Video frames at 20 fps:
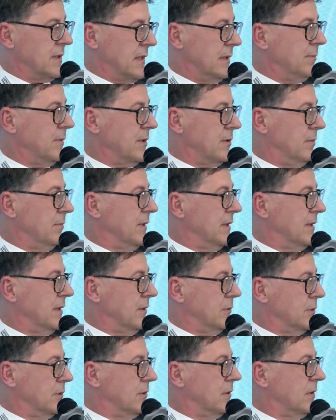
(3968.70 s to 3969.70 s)
Next
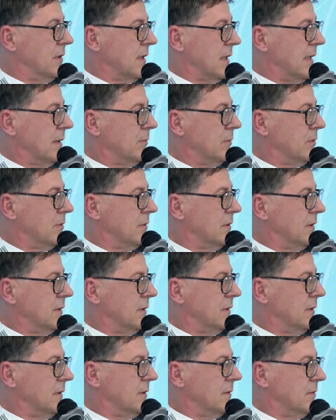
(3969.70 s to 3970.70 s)
level, of course, we need to
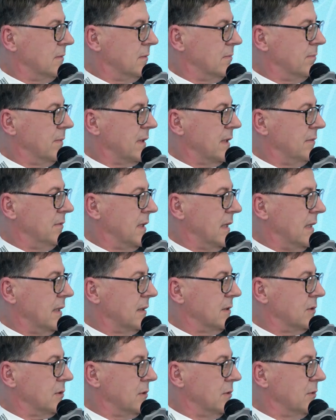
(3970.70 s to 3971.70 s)
have the audiogram
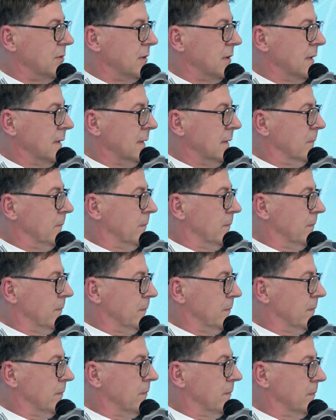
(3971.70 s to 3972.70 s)
and to check
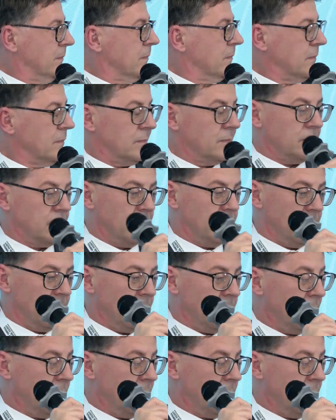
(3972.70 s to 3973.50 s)
the hearing